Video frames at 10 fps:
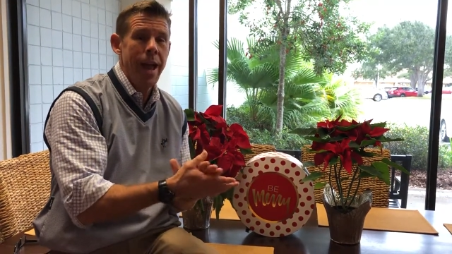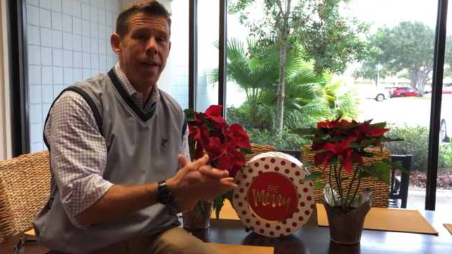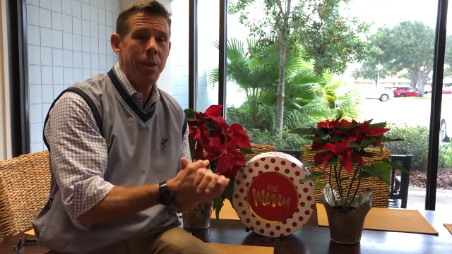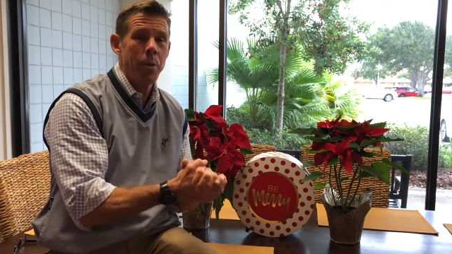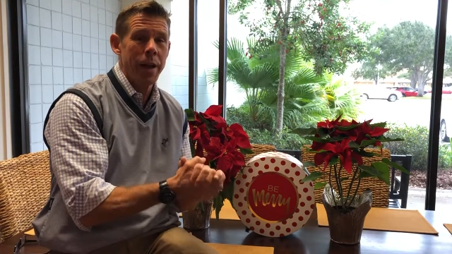
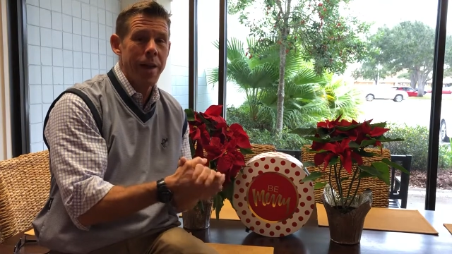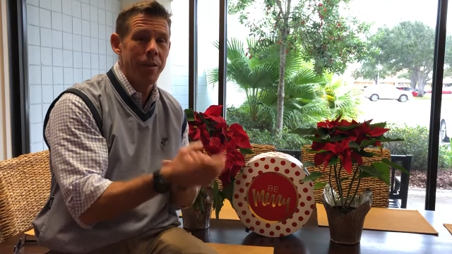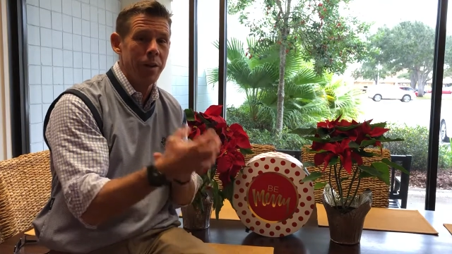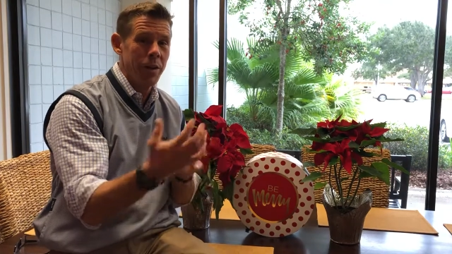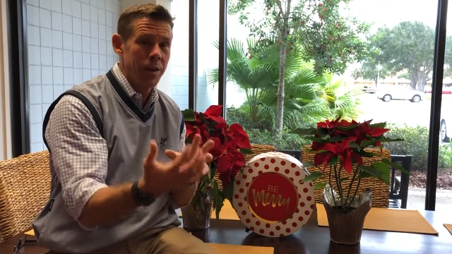And then we're gonna have
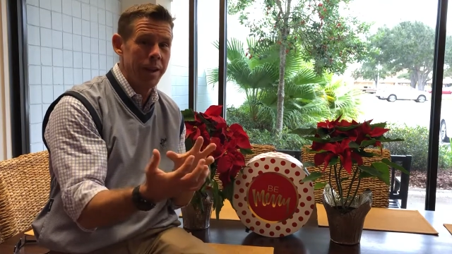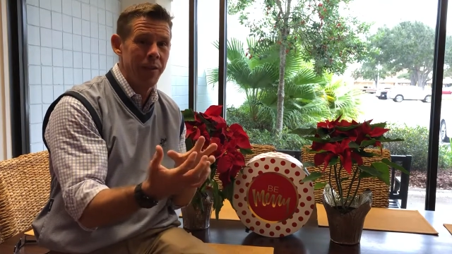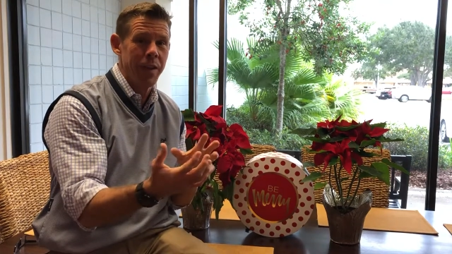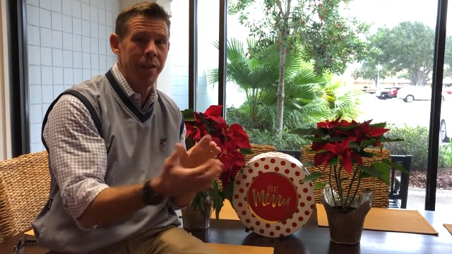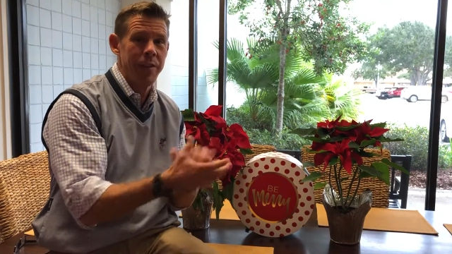our little
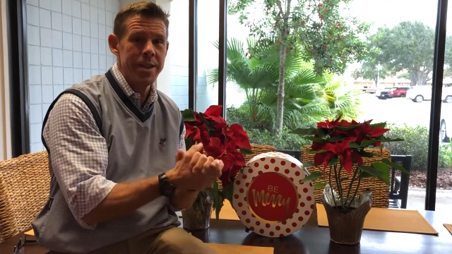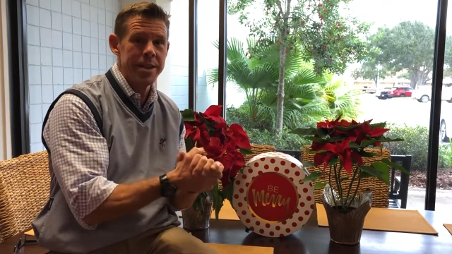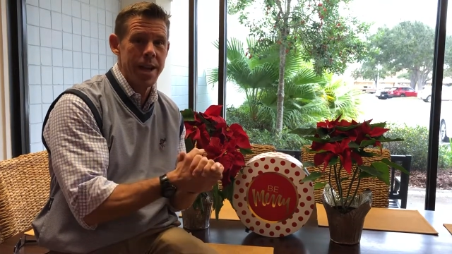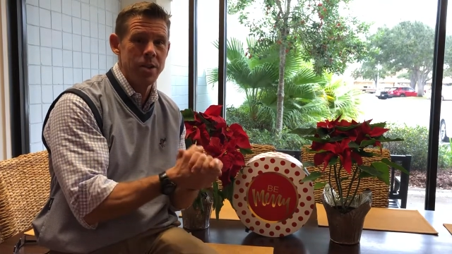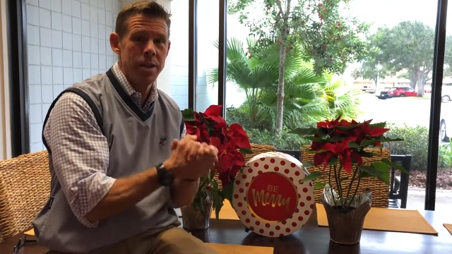gift-giving
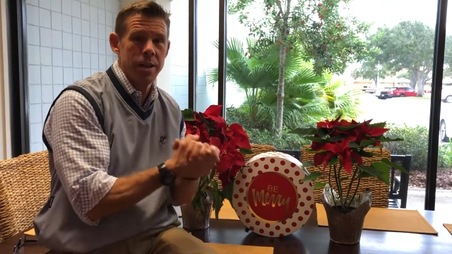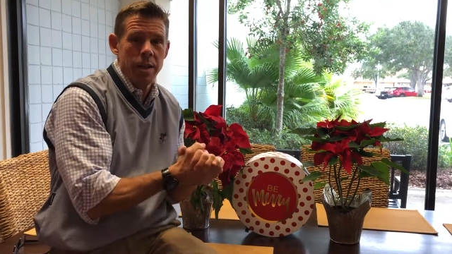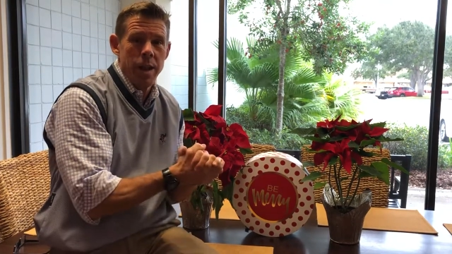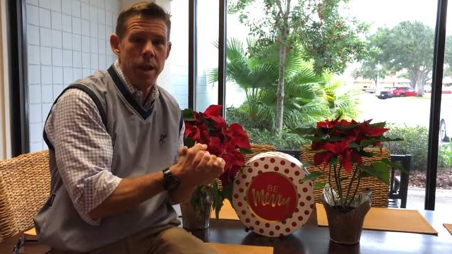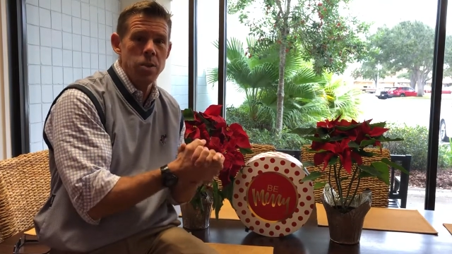session,
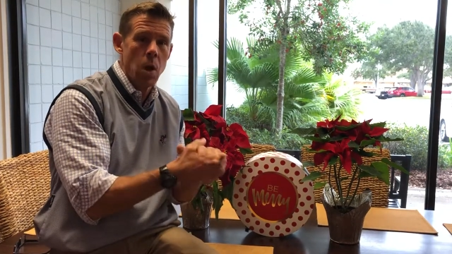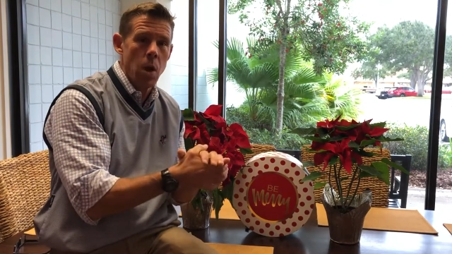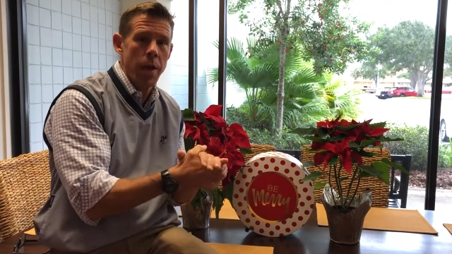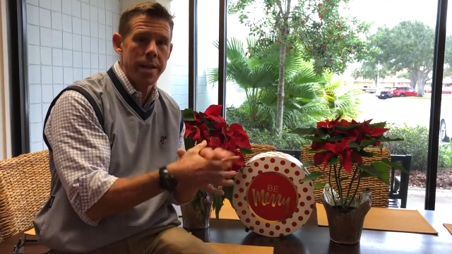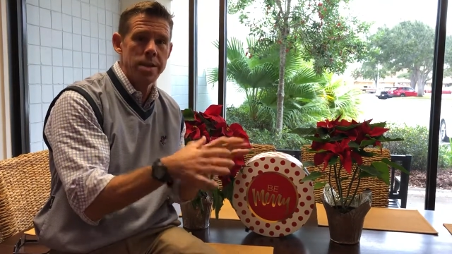lunch,
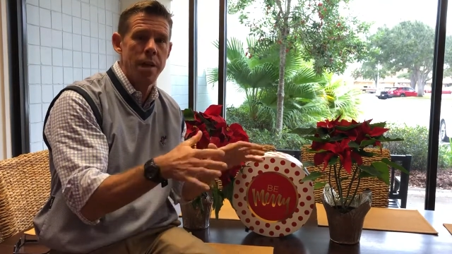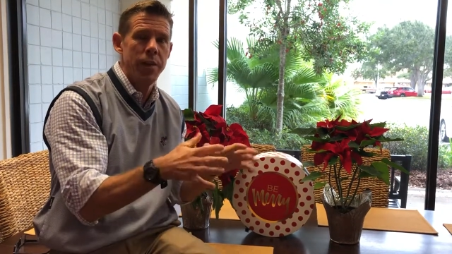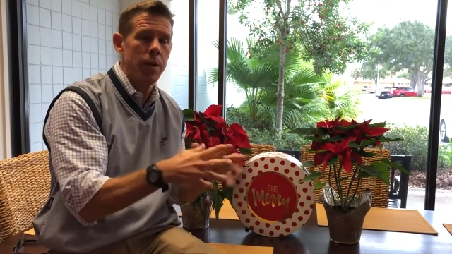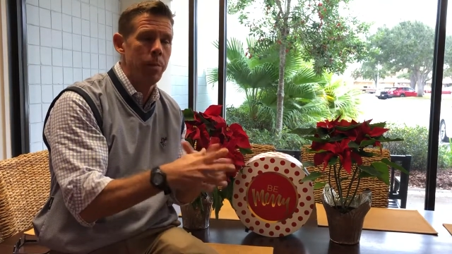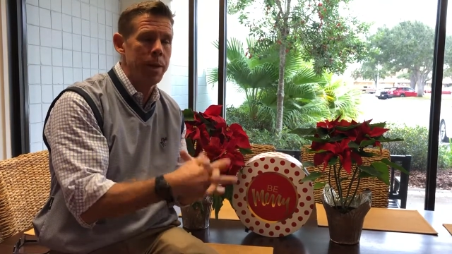all that
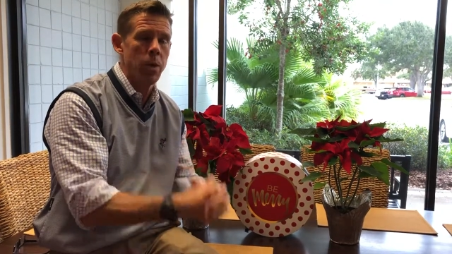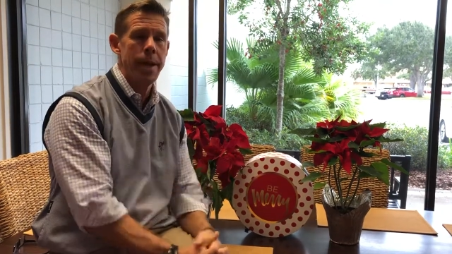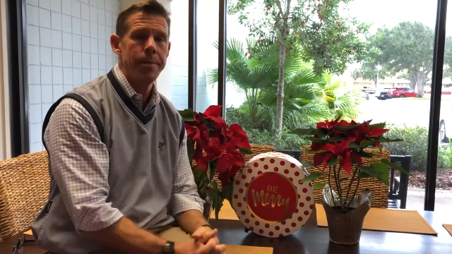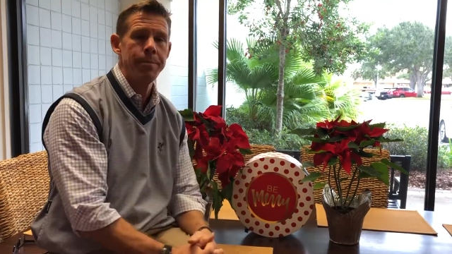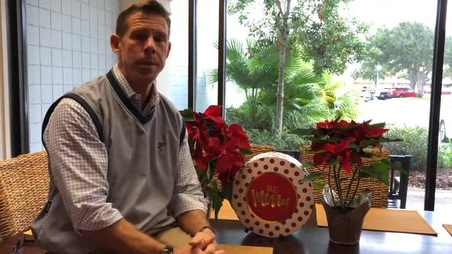stuff. It'll be
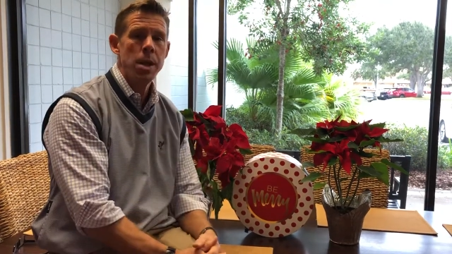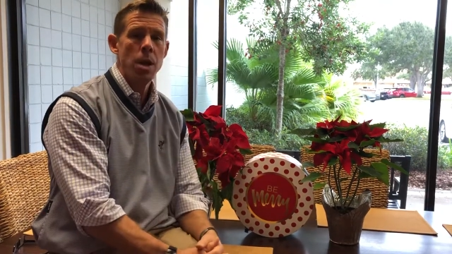great.